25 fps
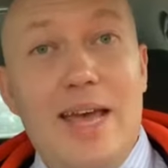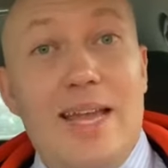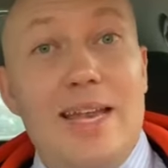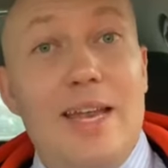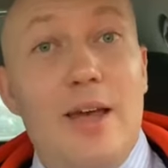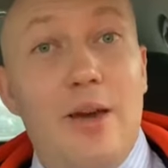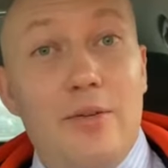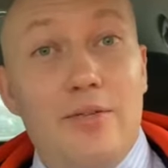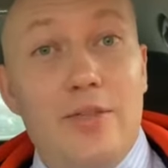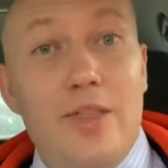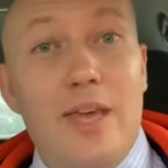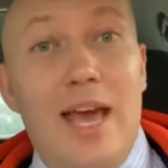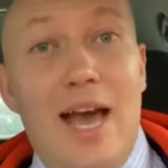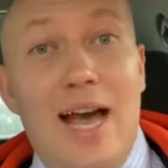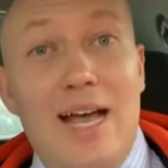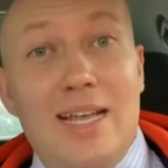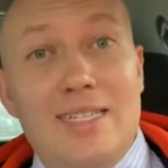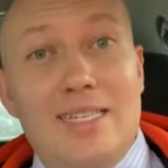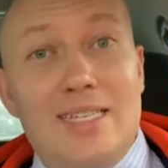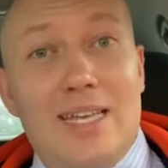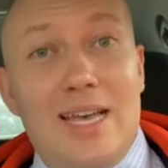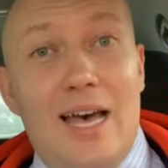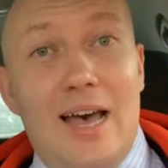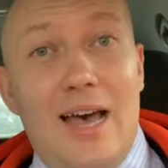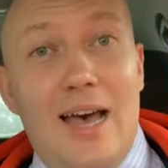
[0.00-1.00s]
Now, if the
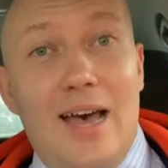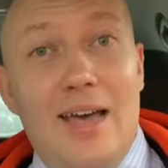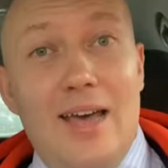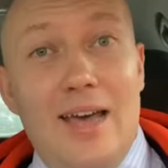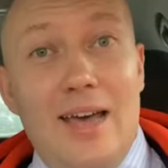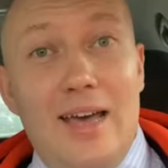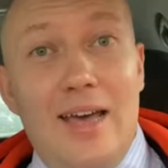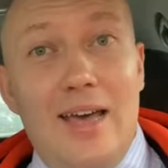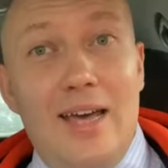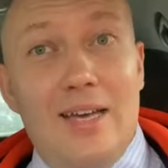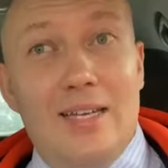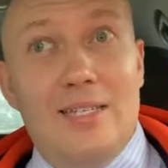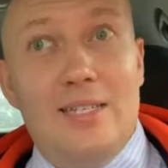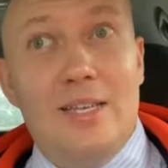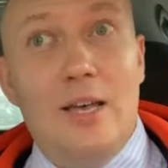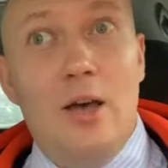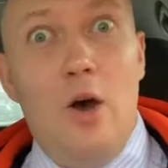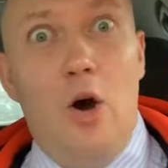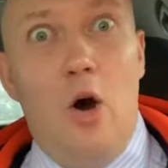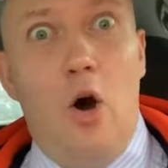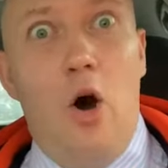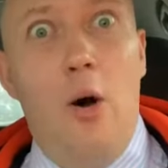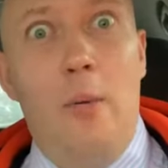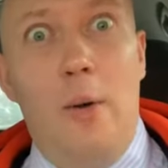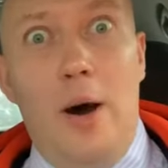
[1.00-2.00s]
answer is,
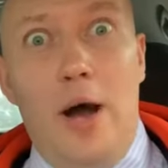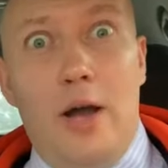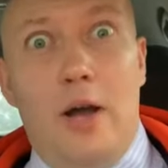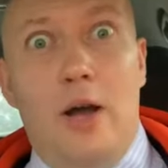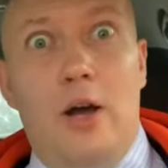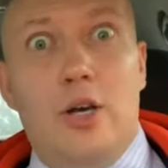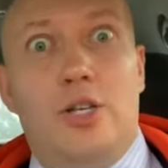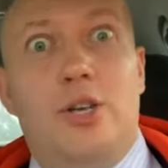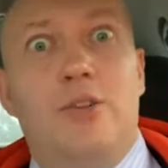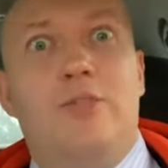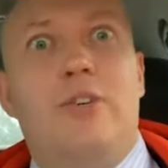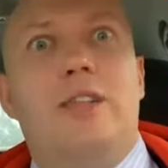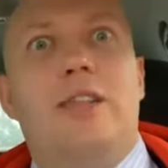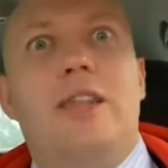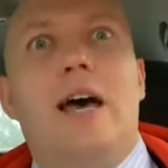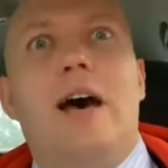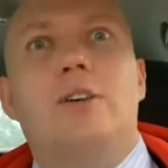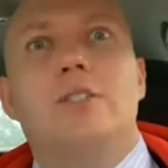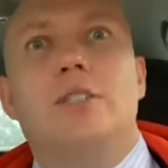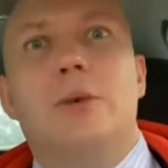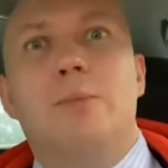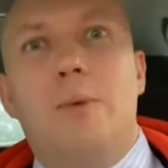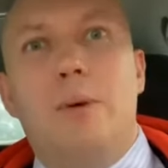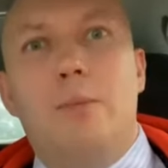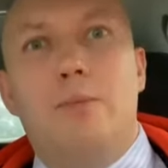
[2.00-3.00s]
oh my gosh, if
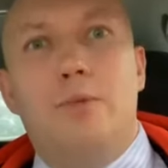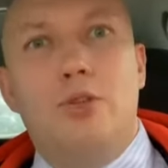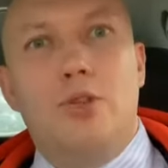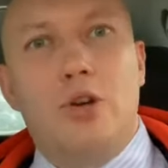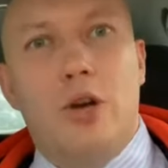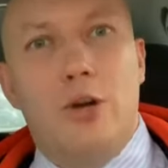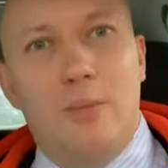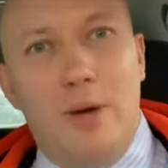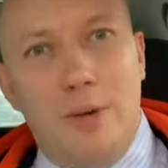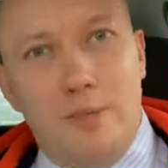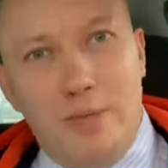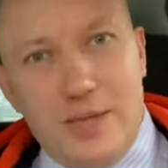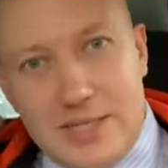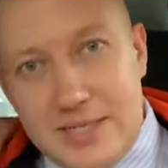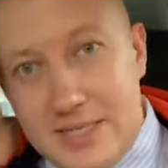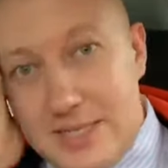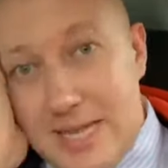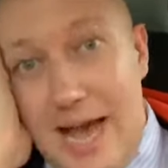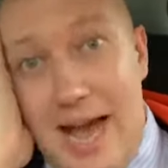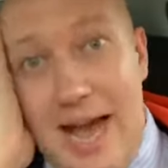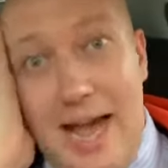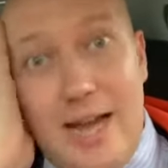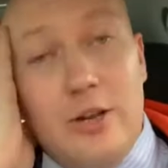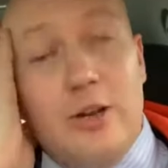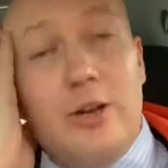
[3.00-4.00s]
1,000 people join my business,
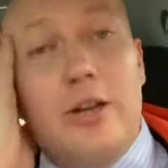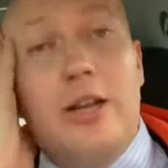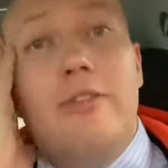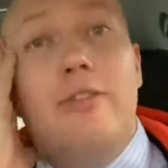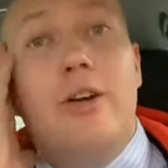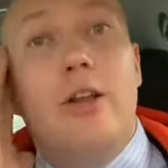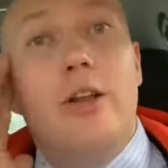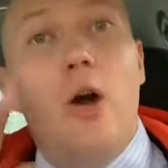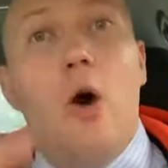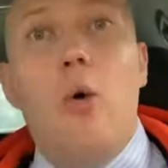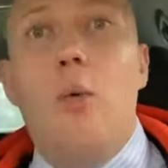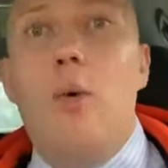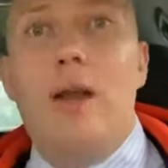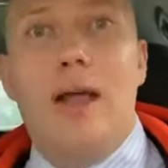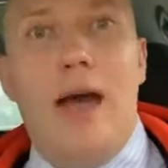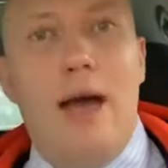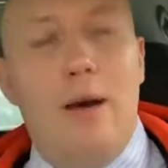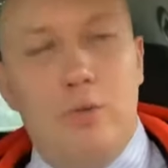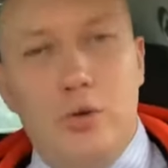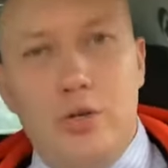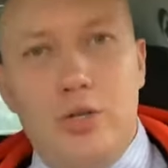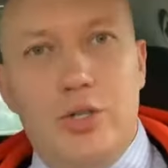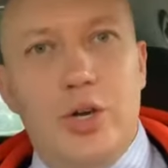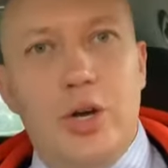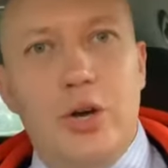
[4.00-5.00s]
I don't even know what I
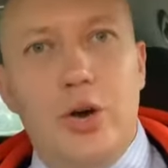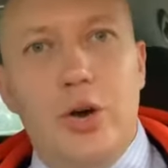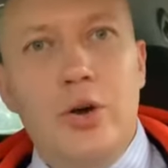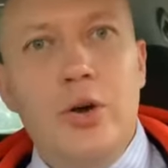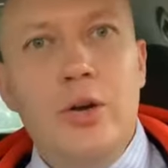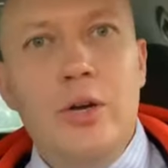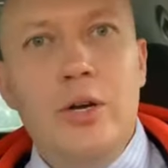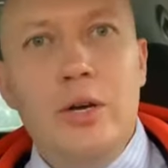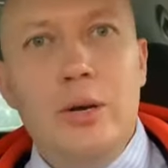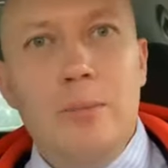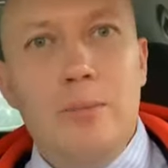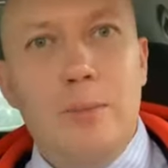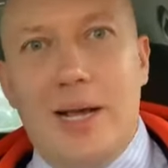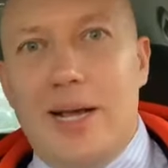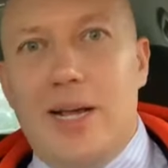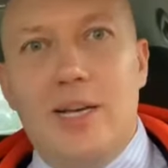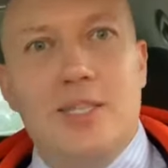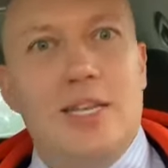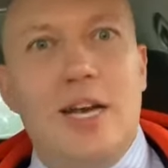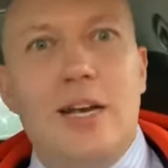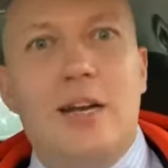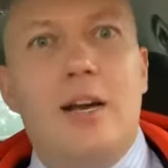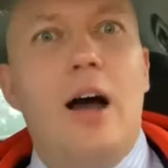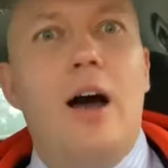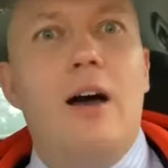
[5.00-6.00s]
would do
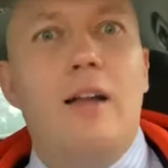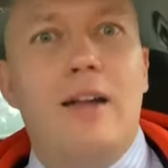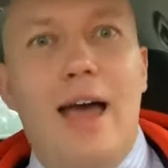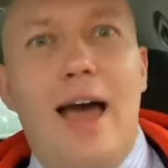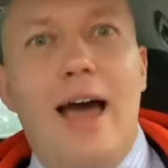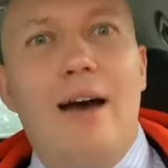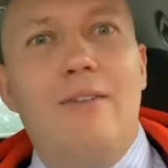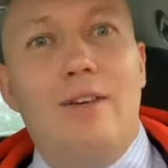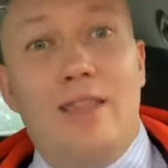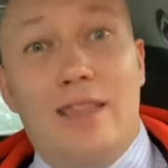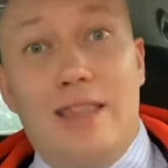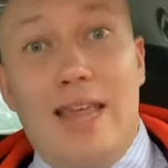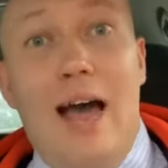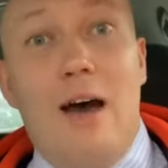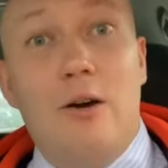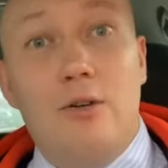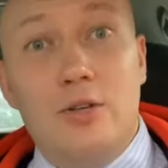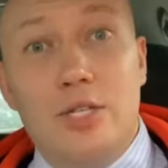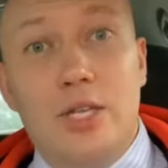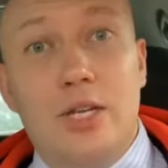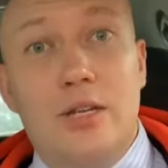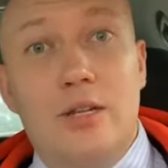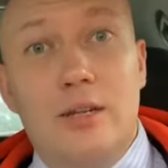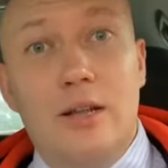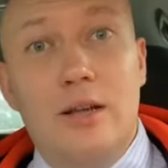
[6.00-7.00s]
because I can't have
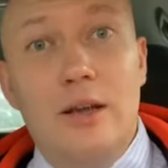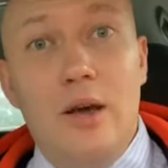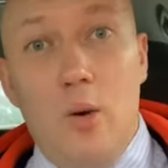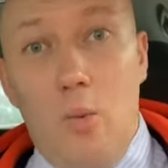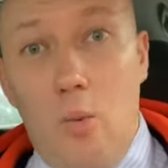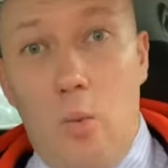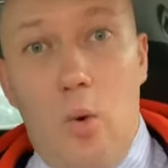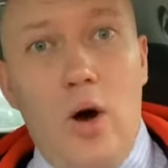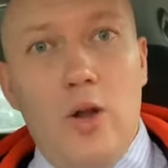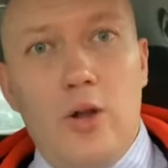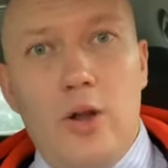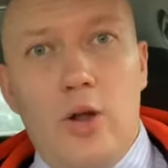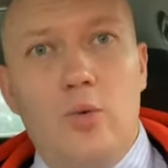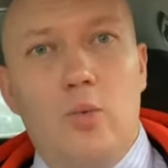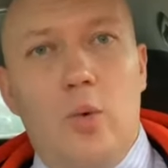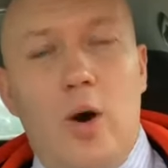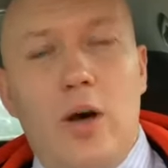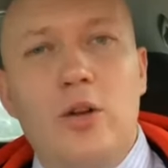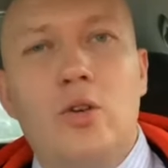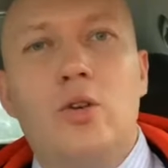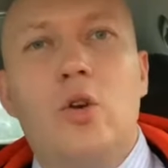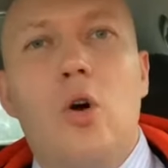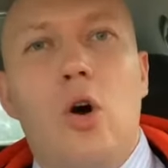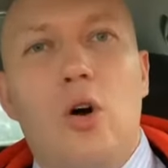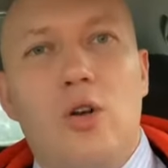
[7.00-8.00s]
1,000
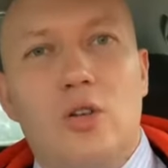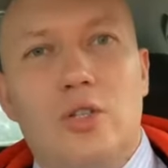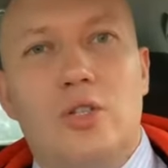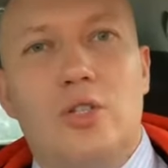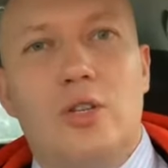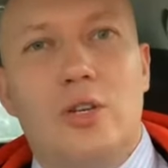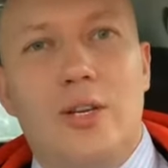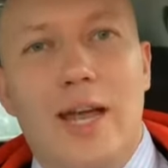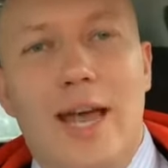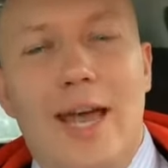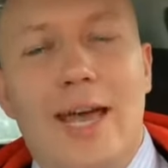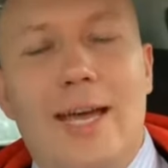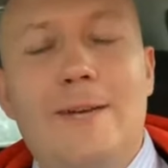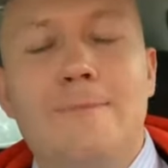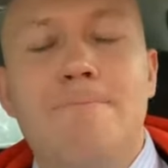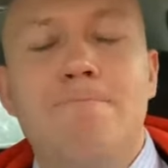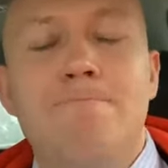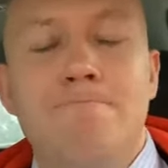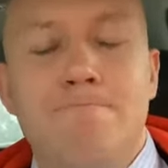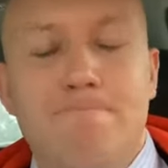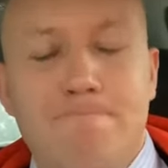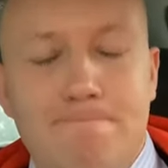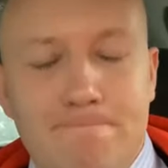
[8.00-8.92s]
one-on-one calls today,